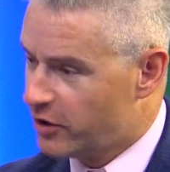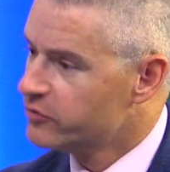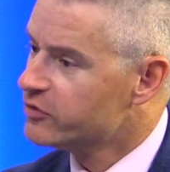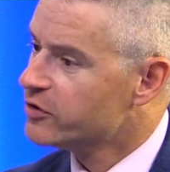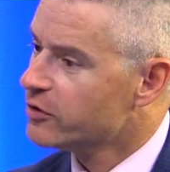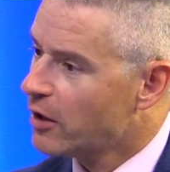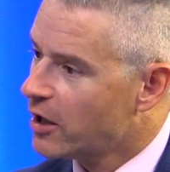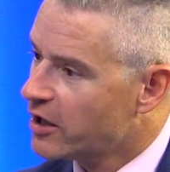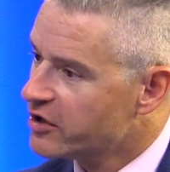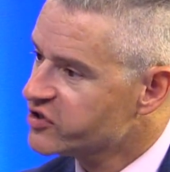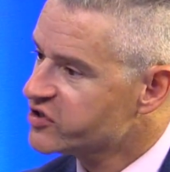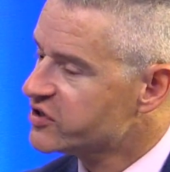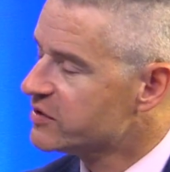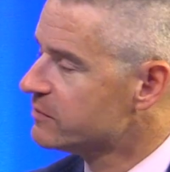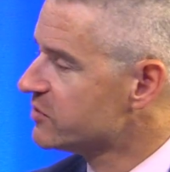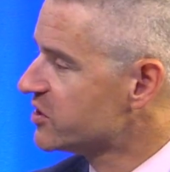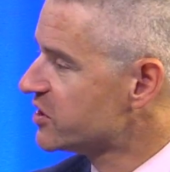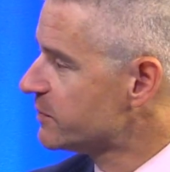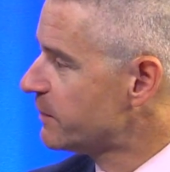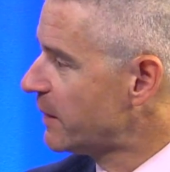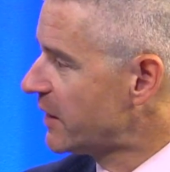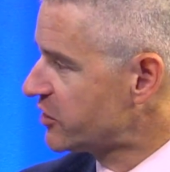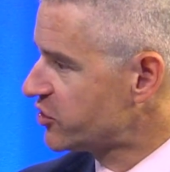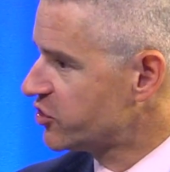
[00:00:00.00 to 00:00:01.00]
There are some
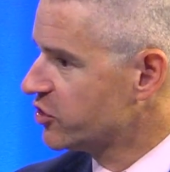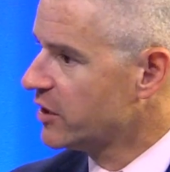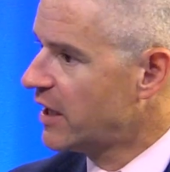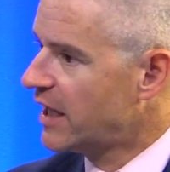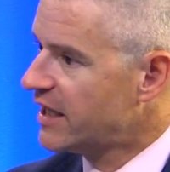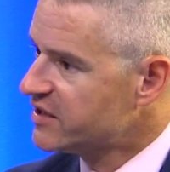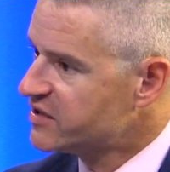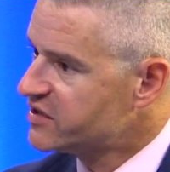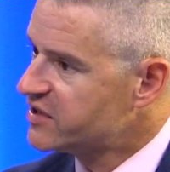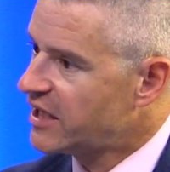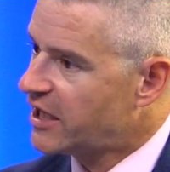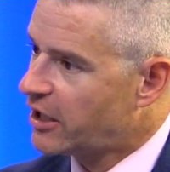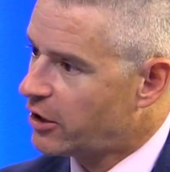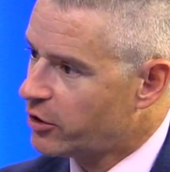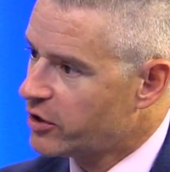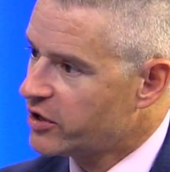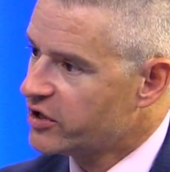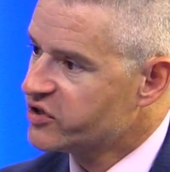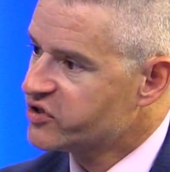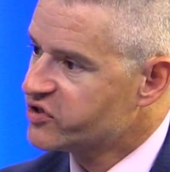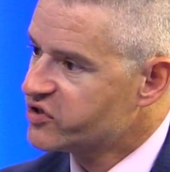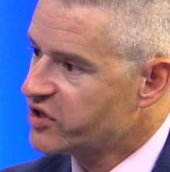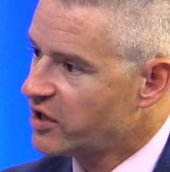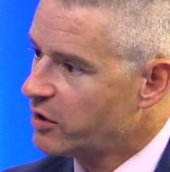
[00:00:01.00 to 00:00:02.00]
specialized
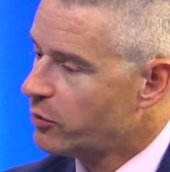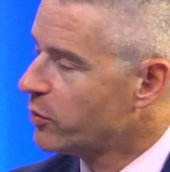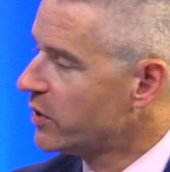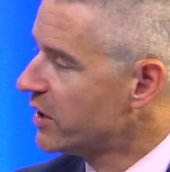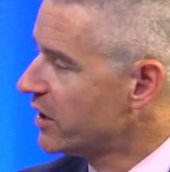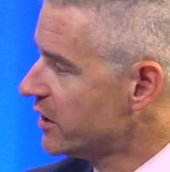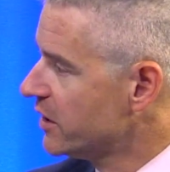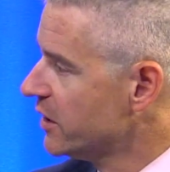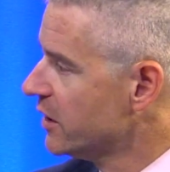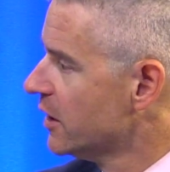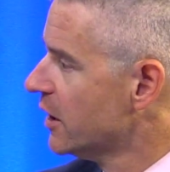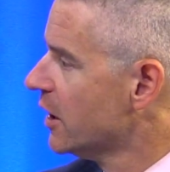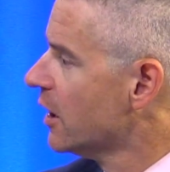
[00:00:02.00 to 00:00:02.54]
areas that we